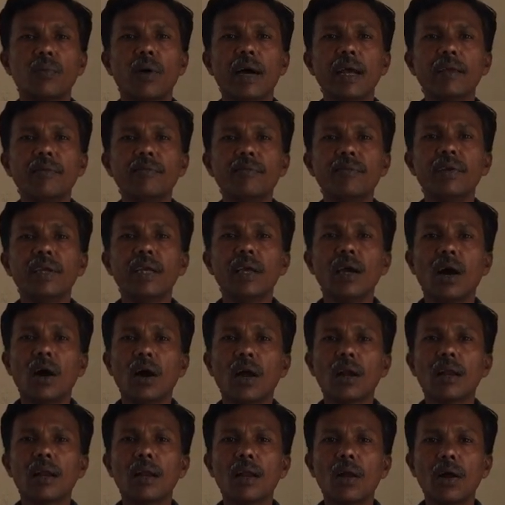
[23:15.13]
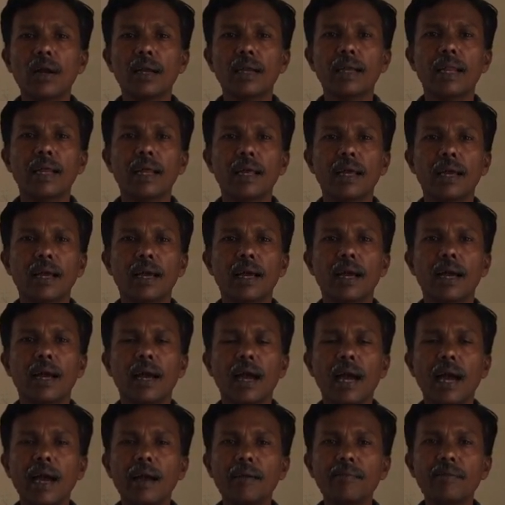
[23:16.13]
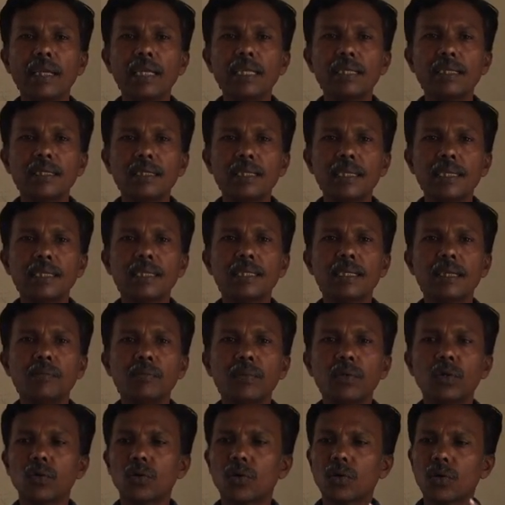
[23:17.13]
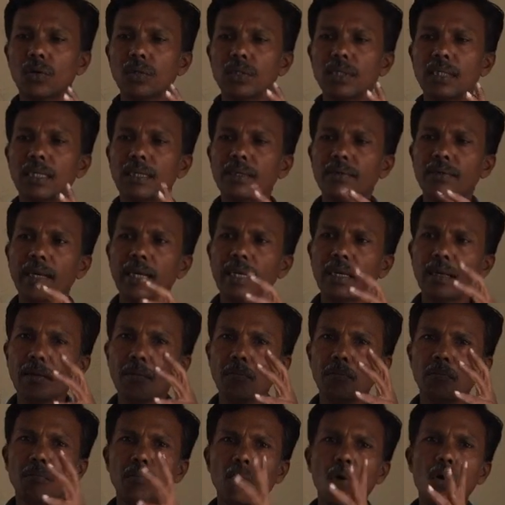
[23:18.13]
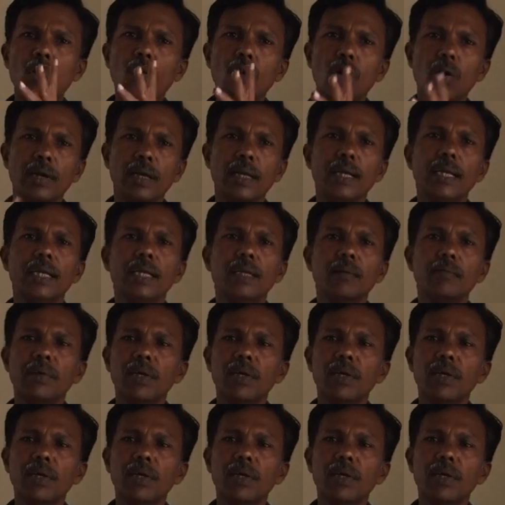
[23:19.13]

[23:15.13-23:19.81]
Why we are not having system to concentrate more on it?